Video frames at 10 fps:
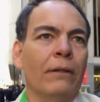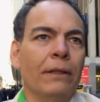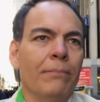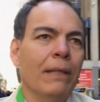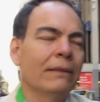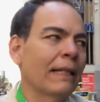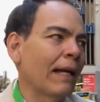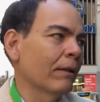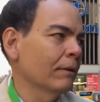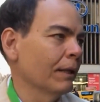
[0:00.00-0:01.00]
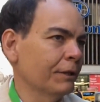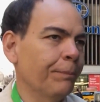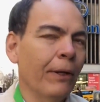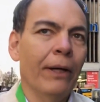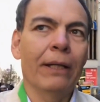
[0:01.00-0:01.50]
you know, the Midtown
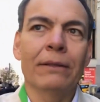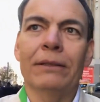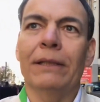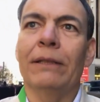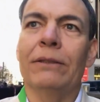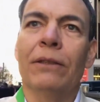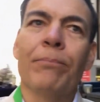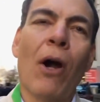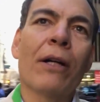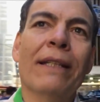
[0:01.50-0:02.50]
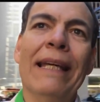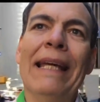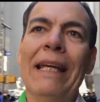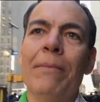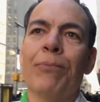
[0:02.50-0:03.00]
experience is
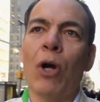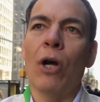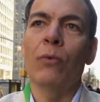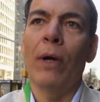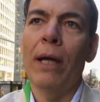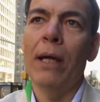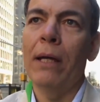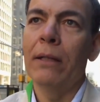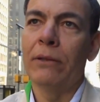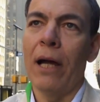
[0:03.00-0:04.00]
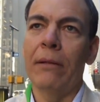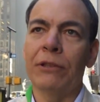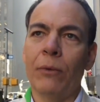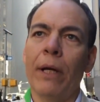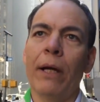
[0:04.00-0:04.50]
Marquee, Broadway,
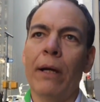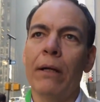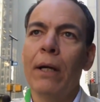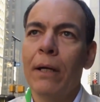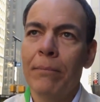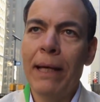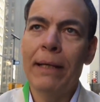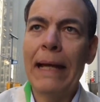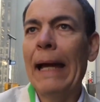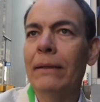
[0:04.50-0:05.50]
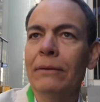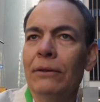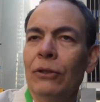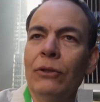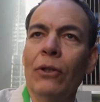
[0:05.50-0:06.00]
Times Square, Manhattan,
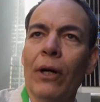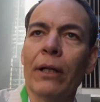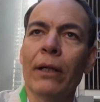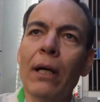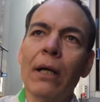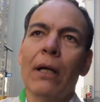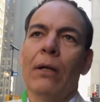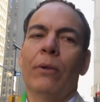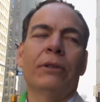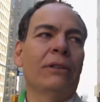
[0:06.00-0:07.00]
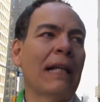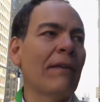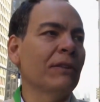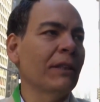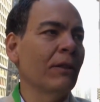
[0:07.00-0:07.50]
New York, whereas the
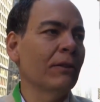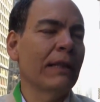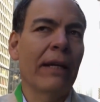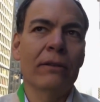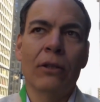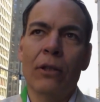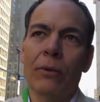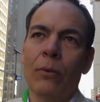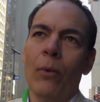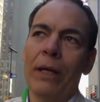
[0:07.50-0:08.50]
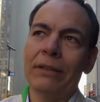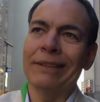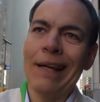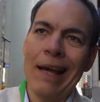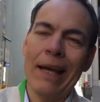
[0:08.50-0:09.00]
Javits Center is down Lower
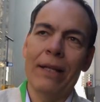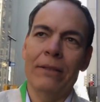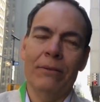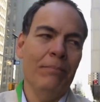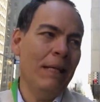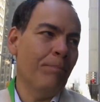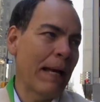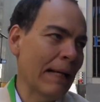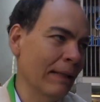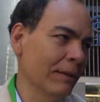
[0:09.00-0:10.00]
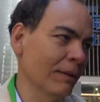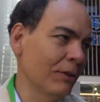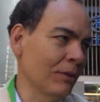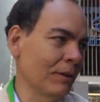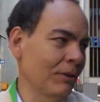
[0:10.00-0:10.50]
West Side, Meatpacking
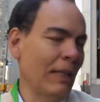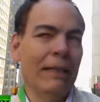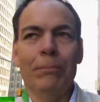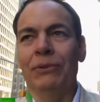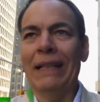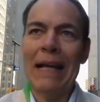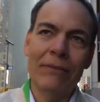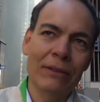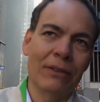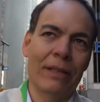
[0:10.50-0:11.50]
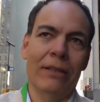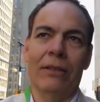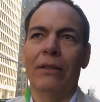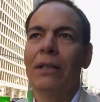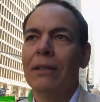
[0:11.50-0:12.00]
District, Jacob Javits
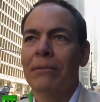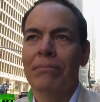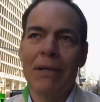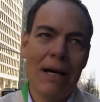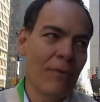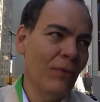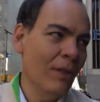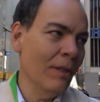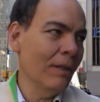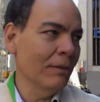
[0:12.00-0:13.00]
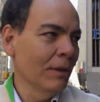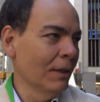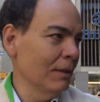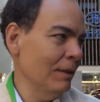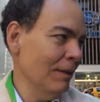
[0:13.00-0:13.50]
Center, Mafia,
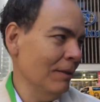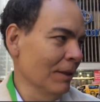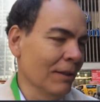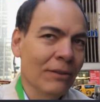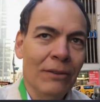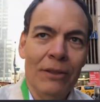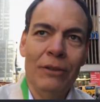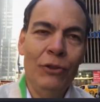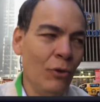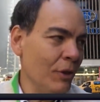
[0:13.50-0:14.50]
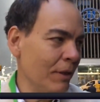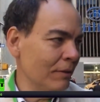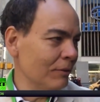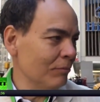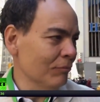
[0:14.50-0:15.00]
you know,
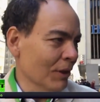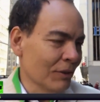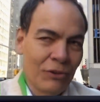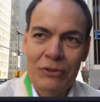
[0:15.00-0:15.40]
Union